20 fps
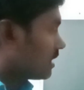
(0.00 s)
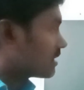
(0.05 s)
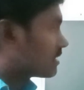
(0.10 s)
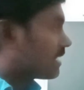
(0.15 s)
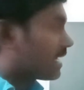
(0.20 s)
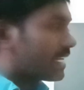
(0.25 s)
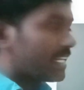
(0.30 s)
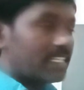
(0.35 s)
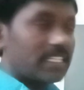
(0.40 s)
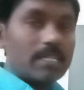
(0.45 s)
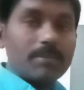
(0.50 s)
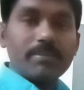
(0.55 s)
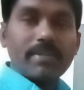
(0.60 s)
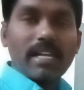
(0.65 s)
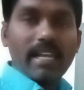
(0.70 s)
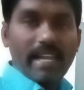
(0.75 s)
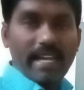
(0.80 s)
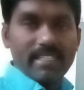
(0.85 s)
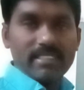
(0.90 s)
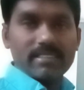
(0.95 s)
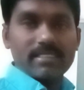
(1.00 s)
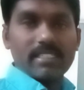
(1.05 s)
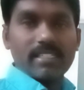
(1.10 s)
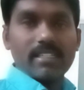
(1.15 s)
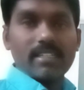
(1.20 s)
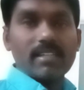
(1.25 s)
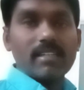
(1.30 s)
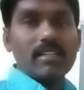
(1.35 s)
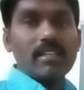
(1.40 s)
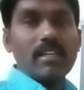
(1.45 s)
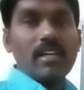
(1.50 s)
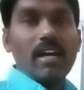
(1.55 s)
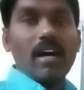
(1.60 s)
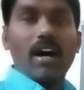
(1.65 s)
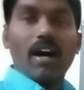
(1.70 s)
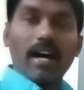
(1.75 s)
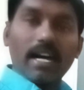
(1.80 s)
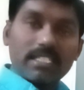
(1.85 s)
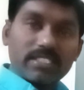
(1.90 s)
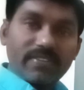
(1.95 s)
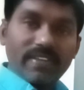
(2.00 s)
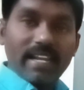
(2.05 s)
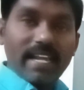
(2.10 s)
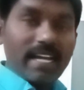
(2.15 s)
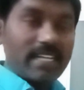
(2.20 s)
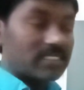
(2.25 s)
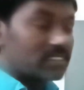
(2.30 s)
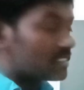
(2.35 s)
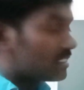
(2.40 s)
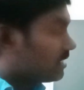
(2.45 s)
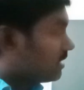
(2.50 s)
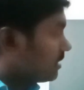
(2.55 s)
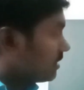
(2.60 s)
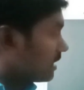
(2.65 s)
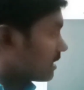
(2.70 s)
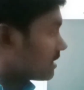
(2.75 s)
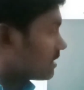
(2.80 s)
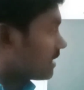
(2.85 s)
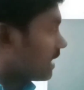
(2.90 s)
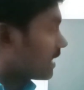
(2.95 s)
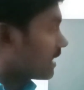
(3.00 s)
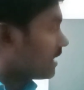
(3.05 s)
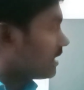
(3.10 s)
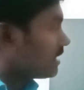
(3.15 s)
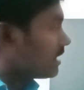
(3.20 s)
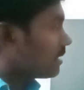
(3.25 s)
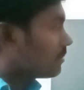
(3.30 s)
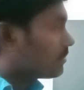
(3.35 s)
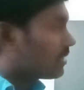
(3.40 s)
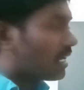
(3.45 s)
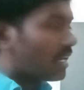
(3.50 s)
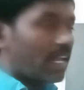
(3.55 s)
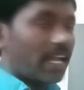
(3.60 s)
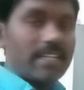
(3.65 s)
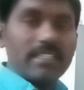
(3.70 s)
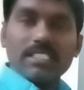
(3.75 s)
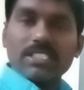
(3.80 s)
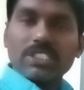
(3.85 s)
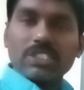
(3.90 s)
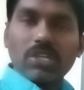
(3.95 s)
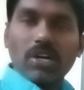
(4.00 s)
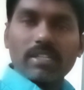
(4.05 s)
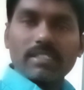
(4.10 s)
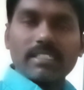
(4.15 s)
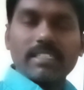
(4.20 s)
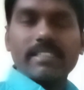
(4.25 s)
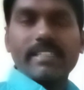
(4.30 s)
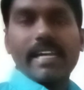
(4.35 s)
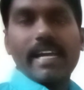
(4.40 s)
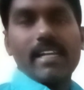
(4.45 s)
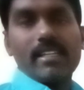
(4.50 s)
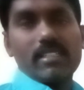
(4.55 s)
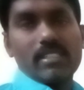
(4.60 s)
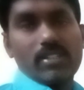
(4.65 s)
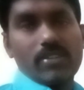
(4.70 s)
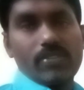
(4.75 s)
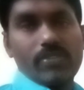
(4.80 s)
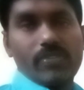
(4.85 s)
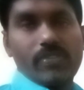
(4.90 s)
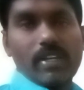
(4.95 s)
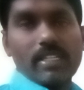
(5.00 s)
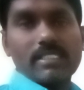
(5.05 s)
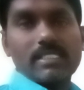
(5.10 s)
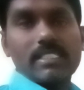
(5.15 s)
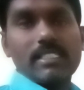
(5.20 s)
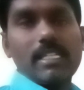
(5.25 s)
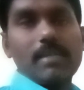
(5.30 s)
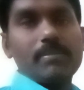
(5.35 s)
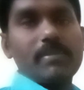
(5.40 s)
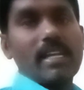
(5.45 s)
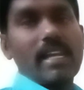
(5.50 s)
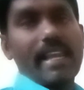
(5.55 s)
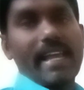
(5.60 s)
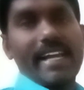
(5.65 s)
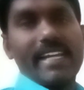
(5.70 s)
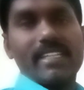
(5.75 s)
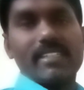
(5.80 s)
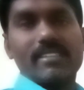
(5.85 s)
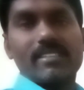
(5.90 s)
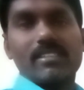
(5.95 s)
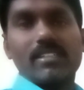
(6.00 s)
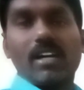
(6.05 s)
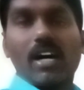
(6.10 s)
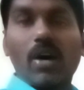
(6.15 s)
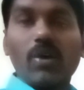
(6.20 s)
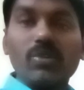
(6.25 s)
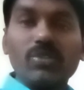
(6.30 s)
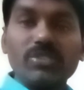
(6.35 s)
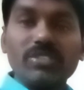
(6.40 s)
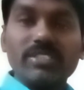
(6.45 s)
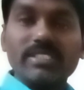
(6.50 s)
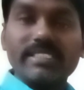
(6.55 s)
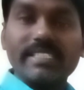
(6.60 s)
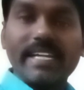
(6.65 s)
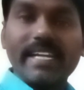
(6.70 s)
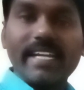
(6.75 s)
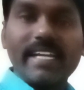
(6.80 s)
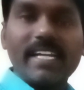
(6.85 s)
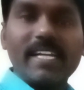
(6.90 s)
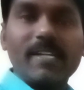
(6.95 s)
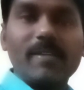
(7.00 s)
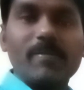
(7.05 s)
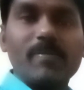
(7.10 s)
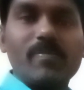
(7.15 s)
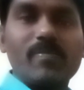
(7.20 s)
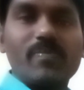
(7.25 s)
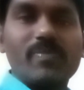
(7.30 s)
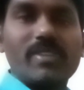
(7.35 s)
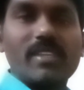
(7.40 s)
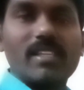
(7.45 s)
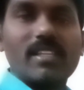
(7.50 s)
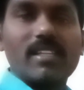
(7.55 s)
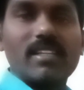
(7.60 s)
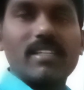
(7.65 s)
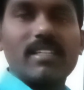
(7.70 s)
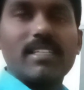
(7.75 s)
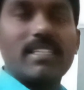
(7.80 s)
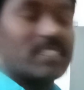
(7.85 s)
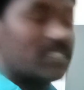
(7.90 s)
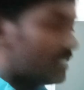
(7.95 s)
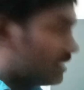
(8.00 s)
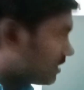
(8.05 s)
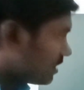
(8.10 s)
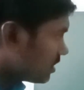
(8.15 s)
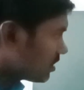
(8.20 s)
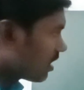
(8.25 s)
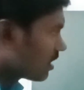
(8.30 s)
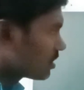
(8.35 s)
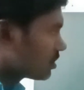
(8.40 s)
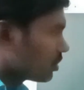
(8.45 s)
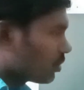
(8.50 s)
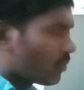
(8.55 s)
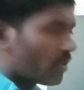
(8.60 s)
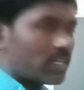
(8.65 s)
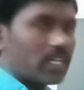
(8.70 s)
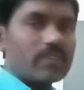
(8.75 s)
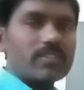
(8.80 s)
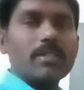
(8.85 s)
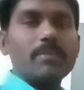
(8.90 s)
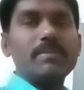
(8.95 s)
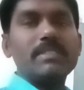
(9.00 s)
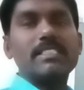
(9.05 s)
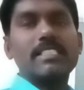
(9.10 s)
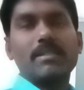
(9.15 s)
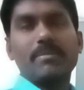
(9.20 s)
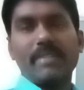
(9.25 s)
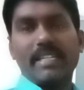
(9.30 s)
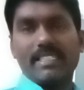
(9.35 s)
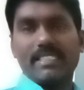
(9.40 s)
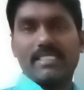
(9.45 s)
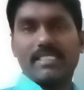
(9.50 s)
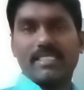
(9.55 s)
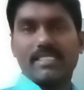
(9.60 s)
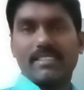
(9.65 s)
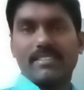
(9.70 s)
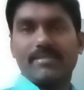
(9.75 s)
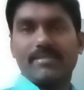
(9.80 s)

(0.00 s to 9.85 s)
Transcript: the second number line, sir, as well as the second number line is shorter than first number line. How do you say? This is also one of the measurement.